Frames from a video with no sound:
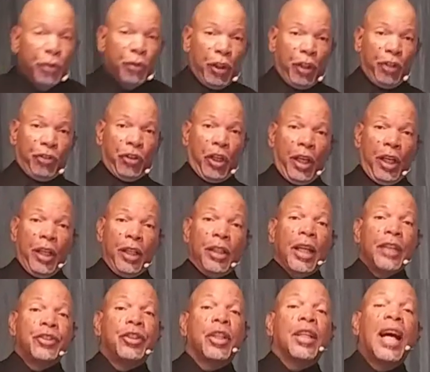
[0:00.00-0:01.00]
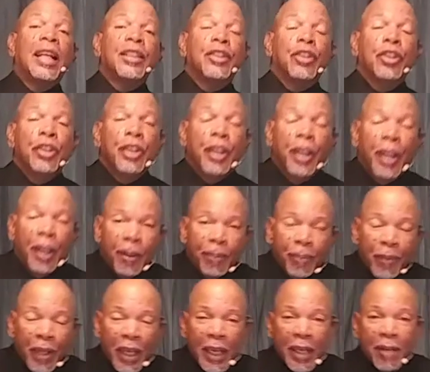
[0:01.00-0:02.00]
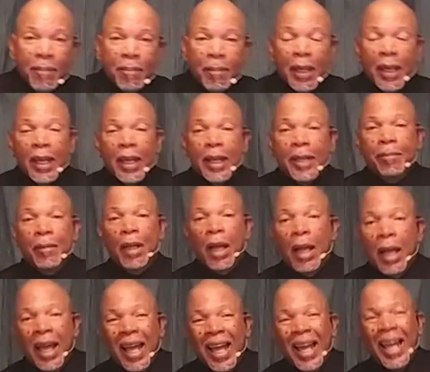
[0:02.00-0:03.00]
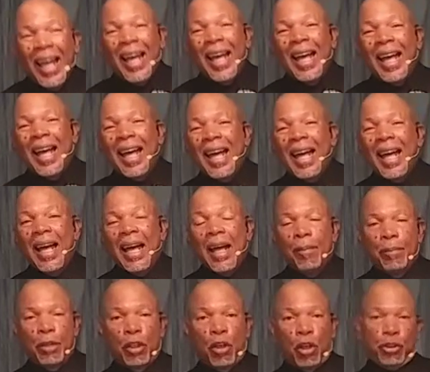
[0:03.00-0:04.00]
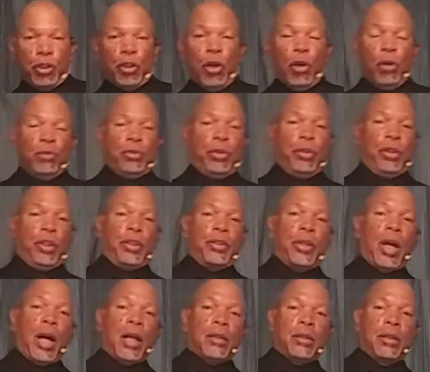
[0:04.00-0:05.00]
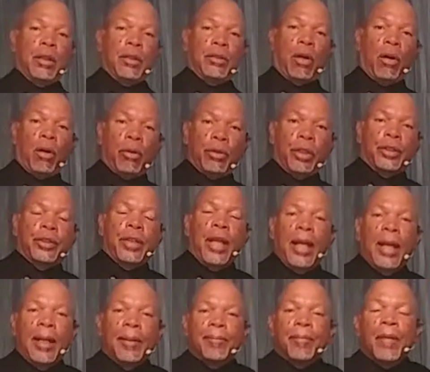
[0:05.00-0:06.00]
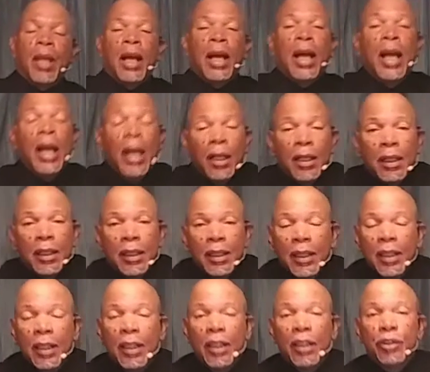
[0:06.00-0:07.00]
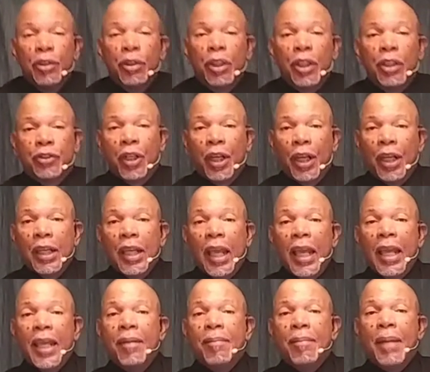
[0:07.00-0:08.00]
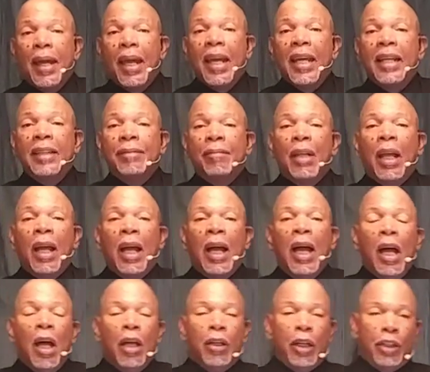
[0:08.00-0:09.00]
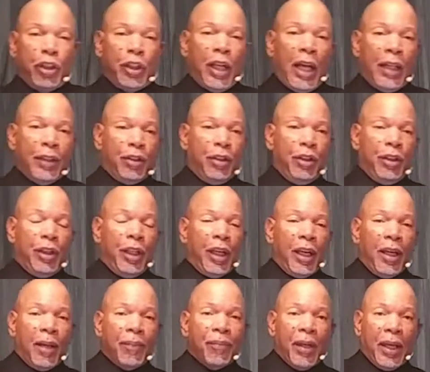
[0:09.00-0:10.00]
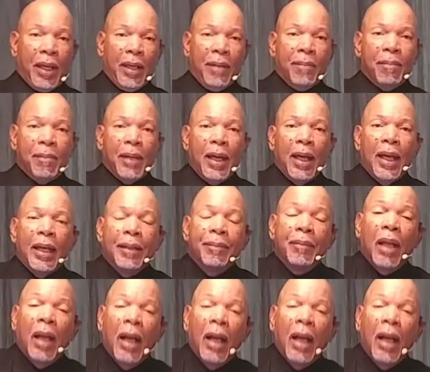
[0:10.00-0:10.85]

can say that you got good health, amen, because you go to the doctors all the time. You can say, amen, that you got good health, amen,